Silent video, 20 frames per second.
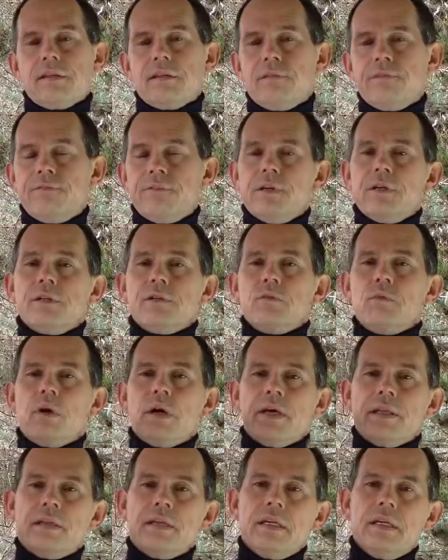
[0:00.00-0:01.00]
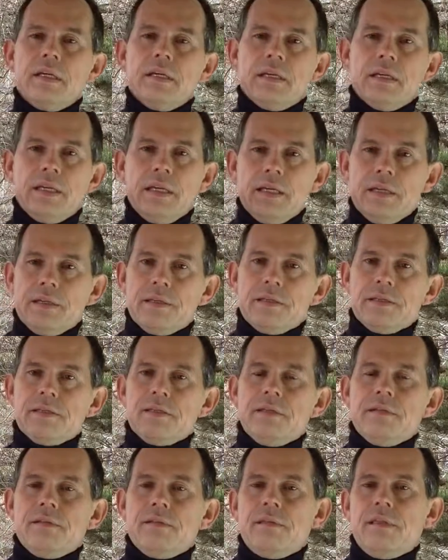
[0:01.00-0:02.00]
And the first one
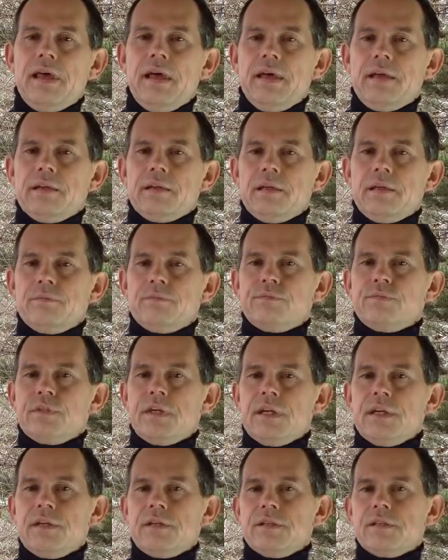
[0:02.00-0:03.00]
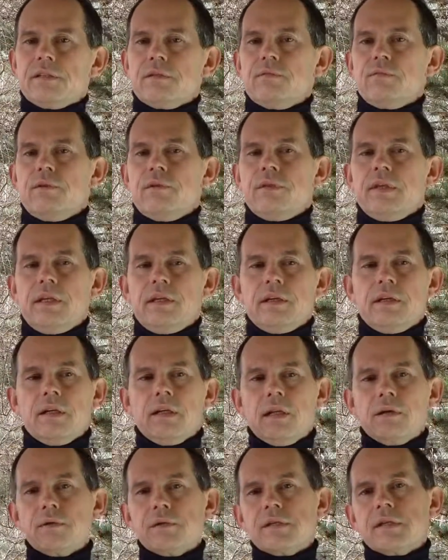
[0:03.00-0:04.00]
is that it brings within
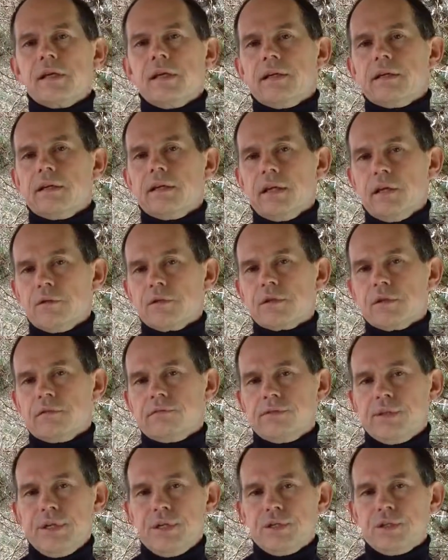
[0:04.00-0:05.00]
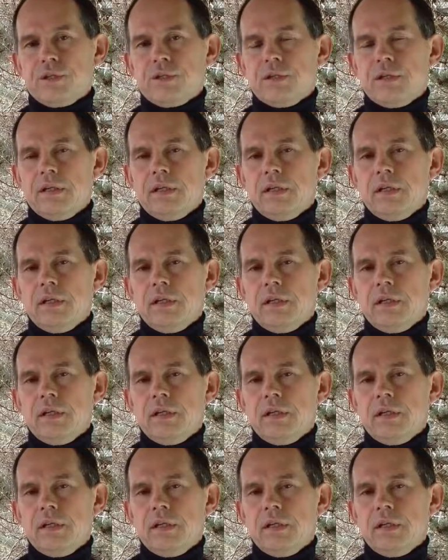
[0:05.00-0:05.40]
closer and closer reach